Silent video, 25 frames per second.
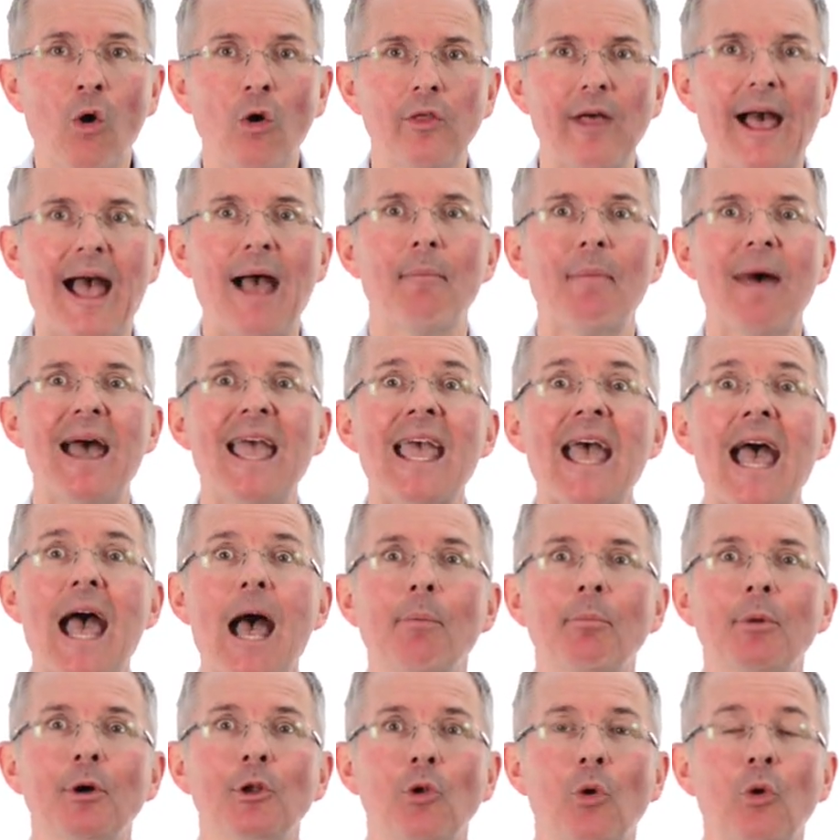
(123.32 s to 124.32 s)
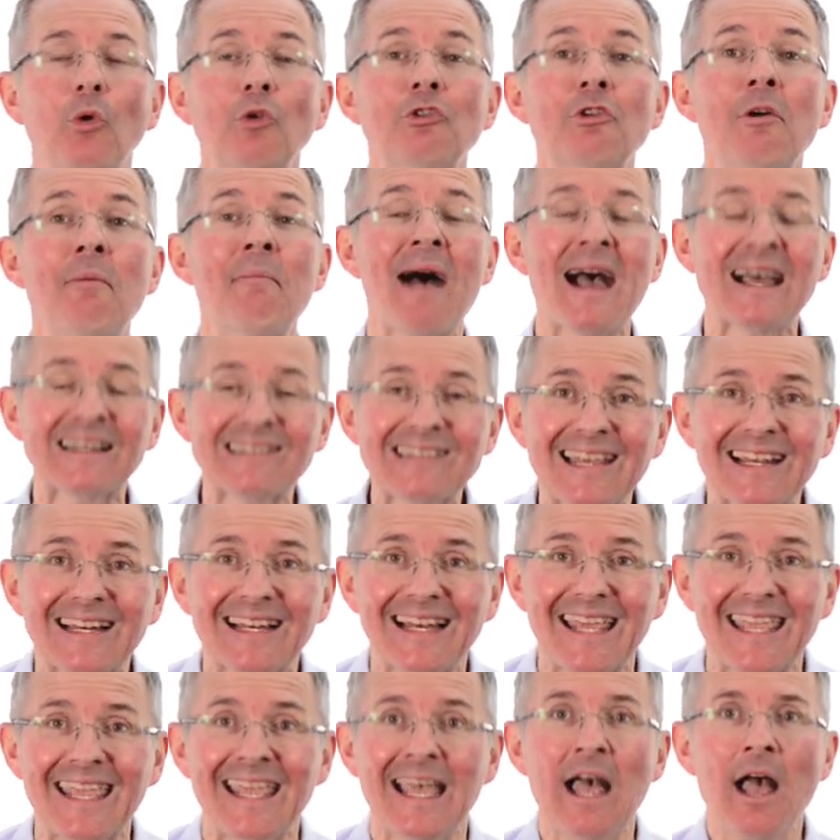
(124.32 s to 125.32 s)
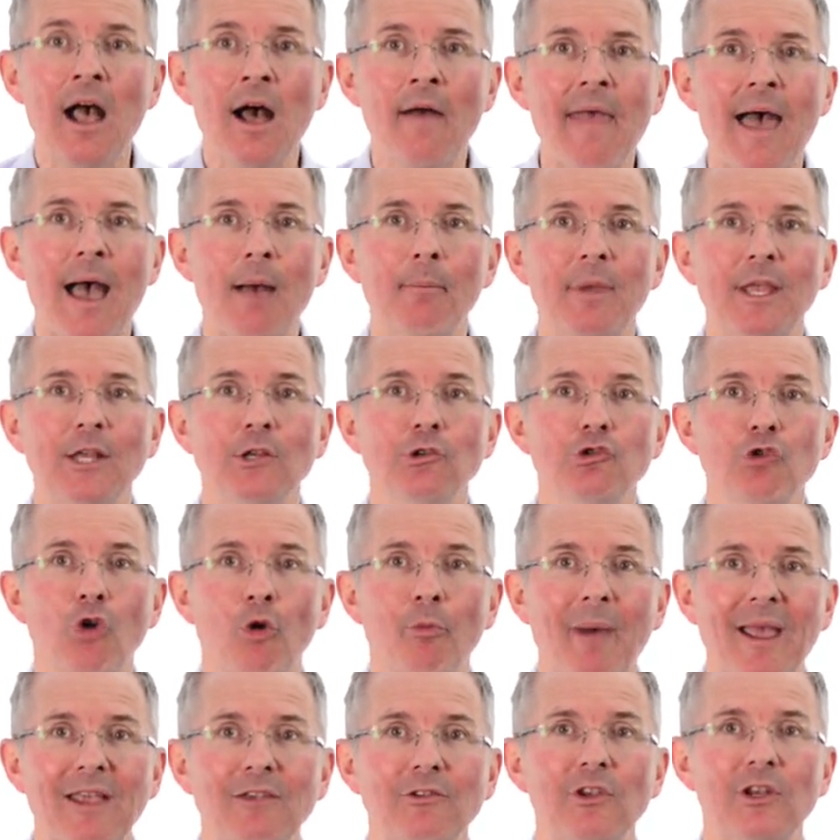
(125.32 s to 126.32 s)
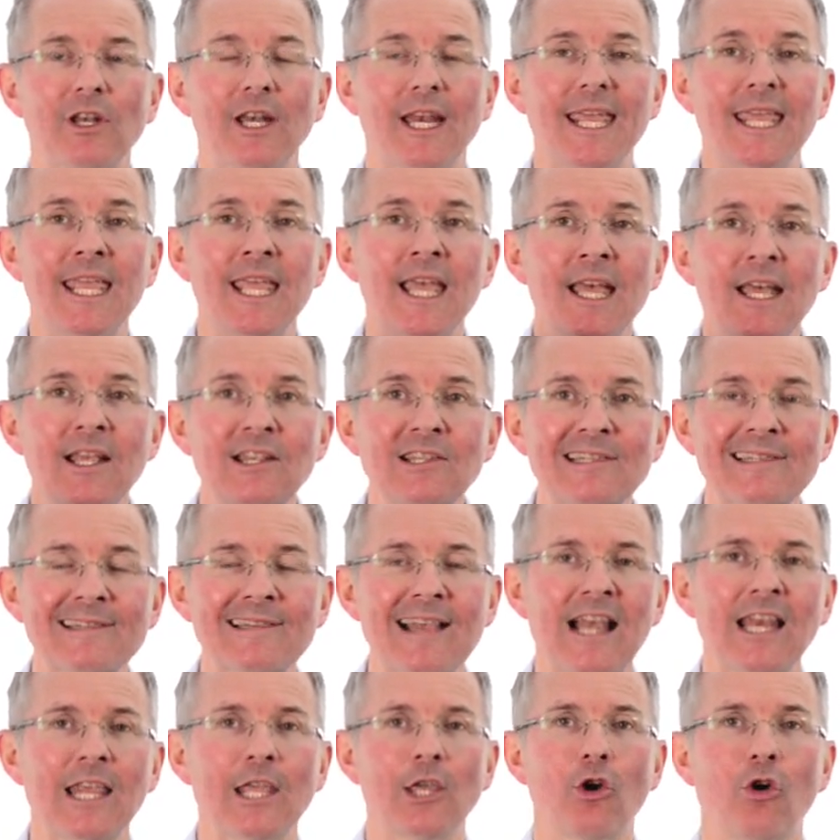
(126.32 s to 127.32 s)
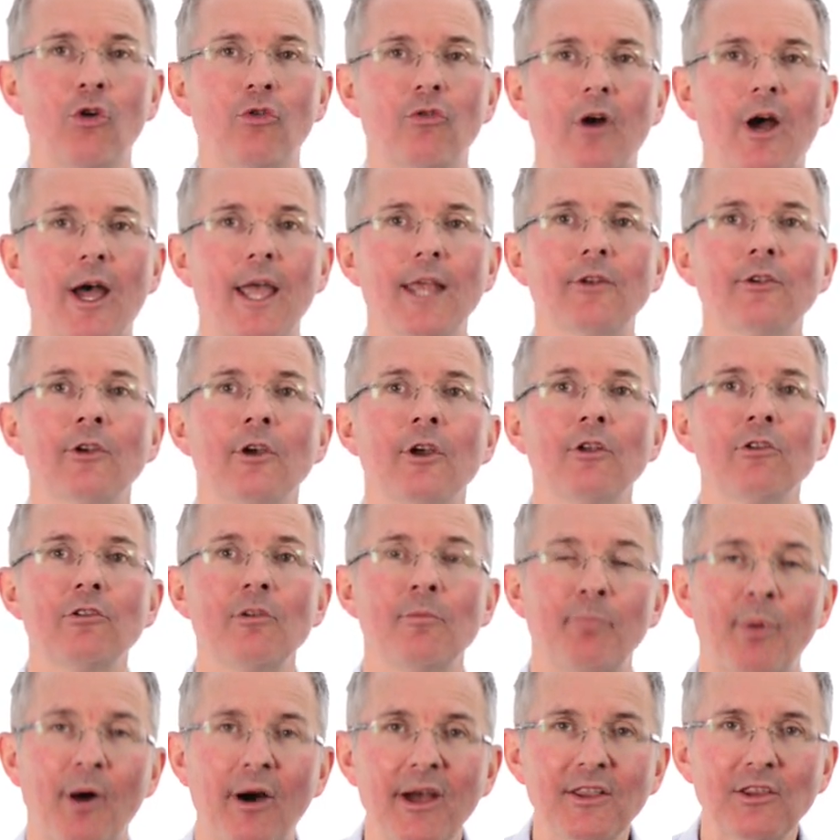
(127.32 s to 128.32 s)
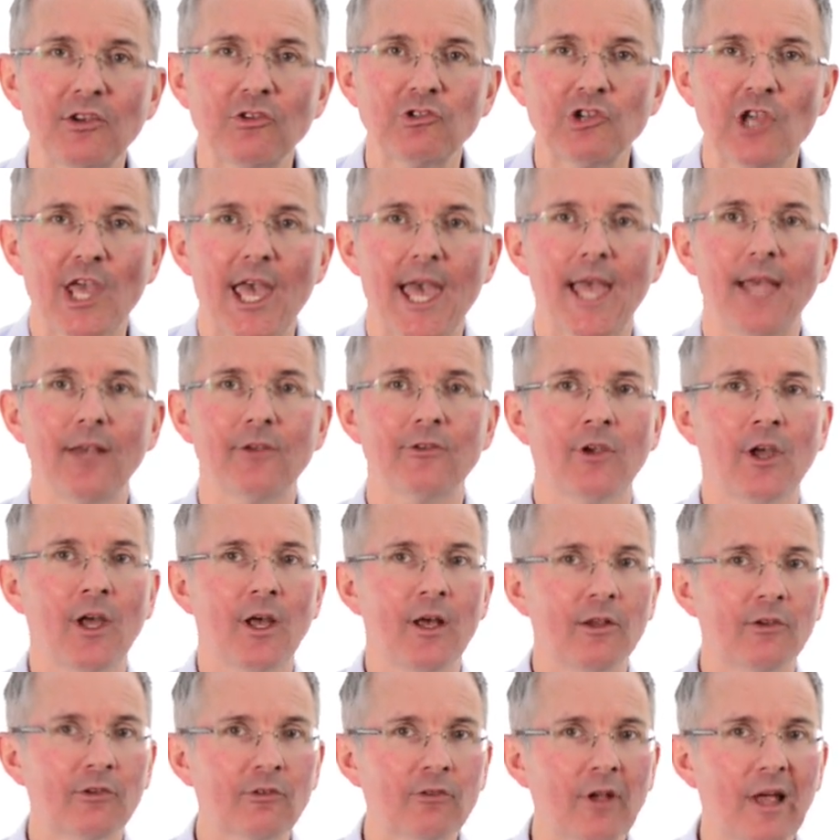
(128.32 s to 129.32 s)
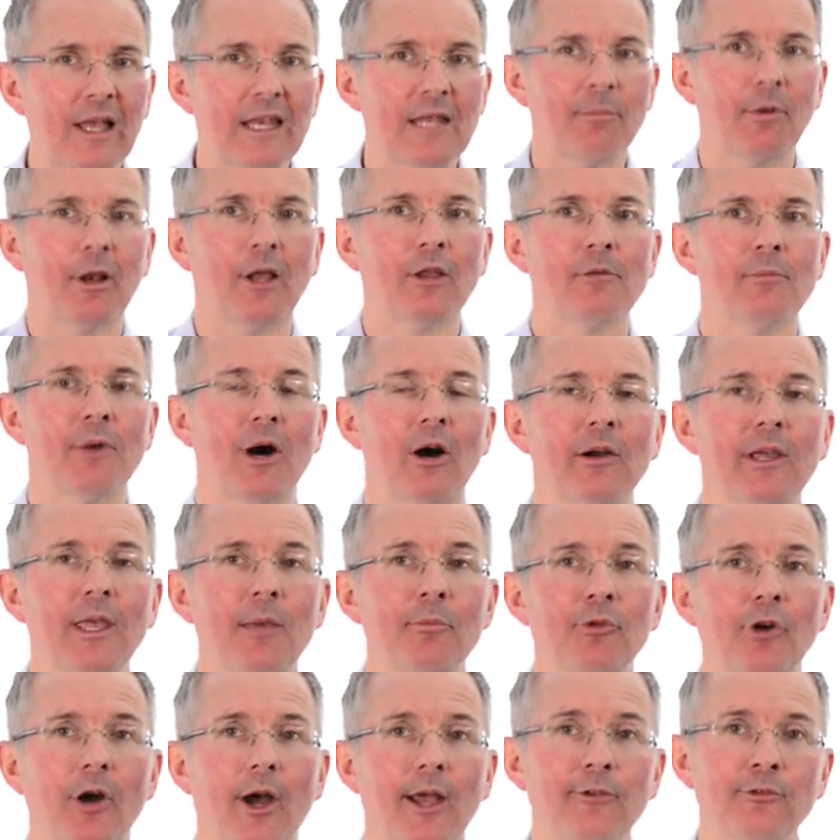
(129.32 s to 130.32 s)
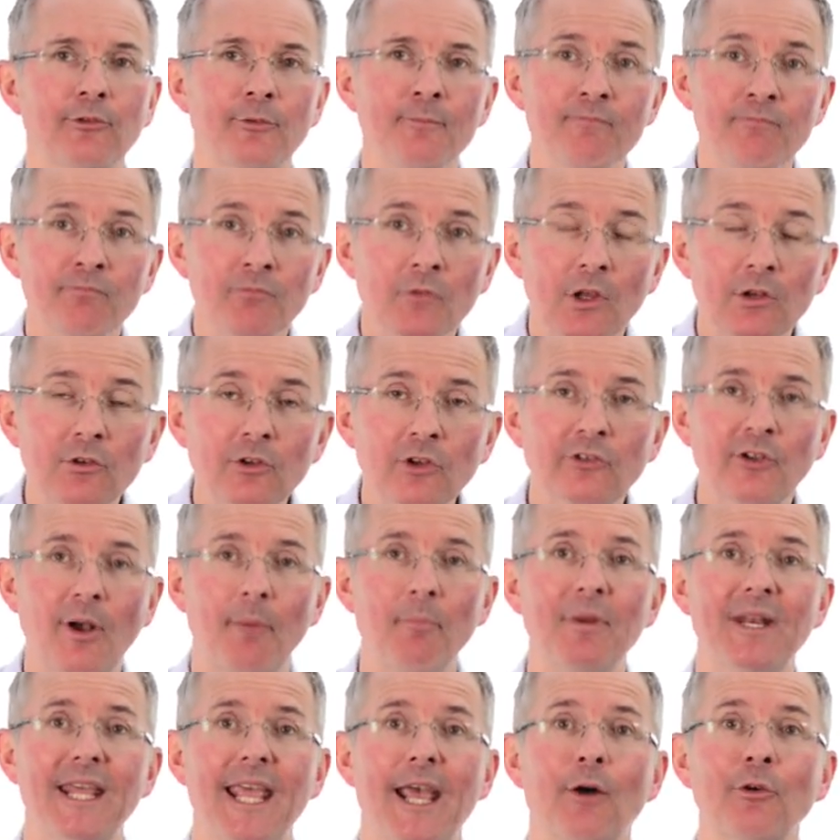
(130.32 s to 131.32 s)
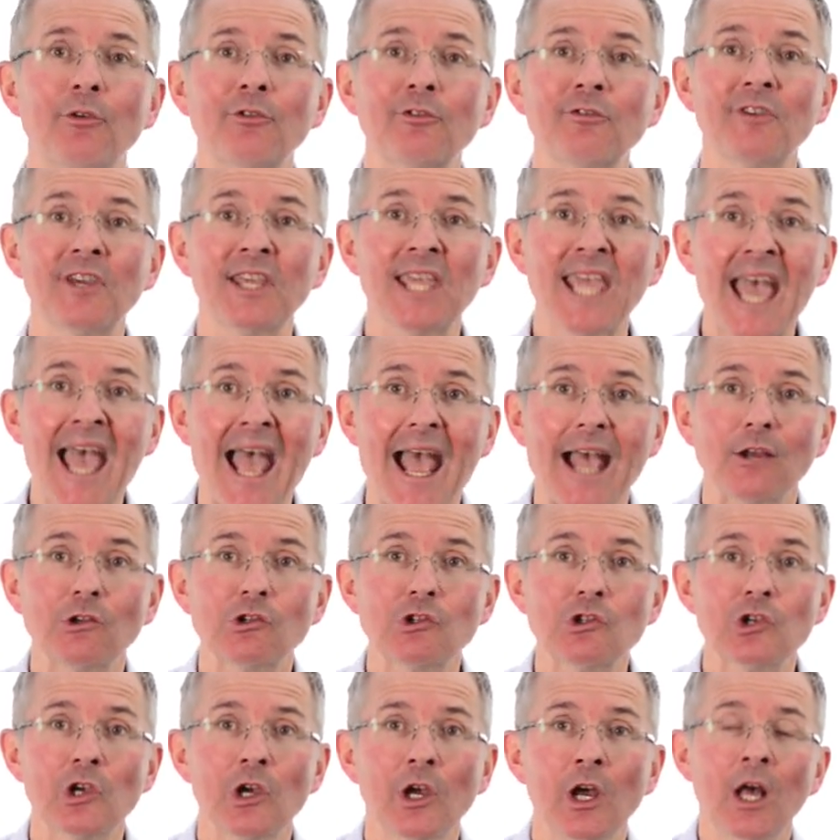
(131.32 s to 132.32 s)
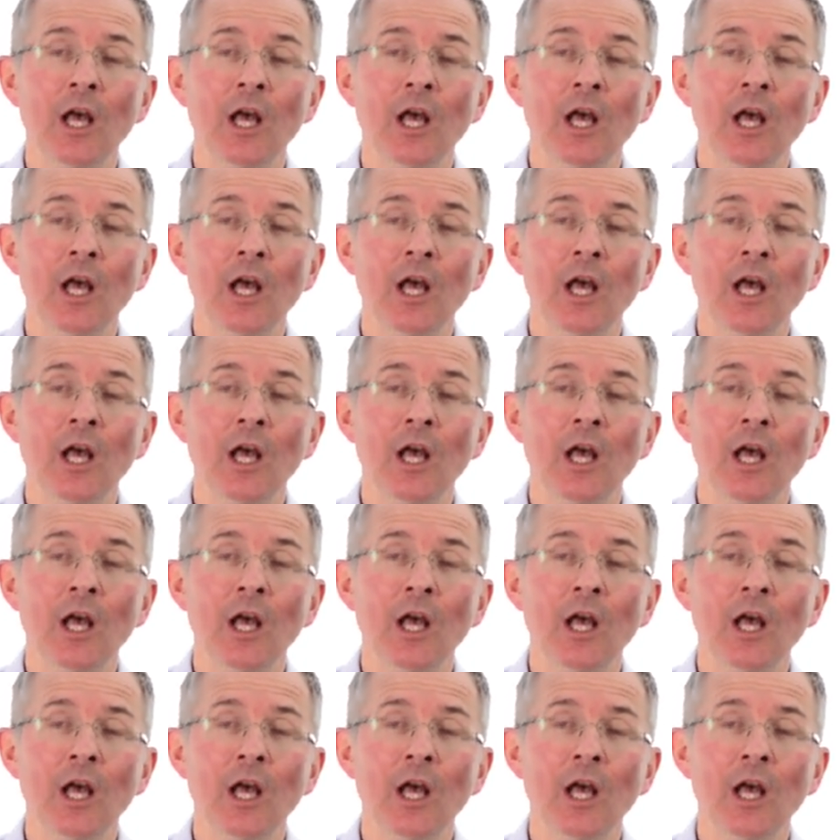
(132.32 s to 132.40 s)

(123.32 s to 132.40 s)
or that may happen automatically. And that means you're basically selling your right to buy the shares slightly below the market price to somebody else for cash.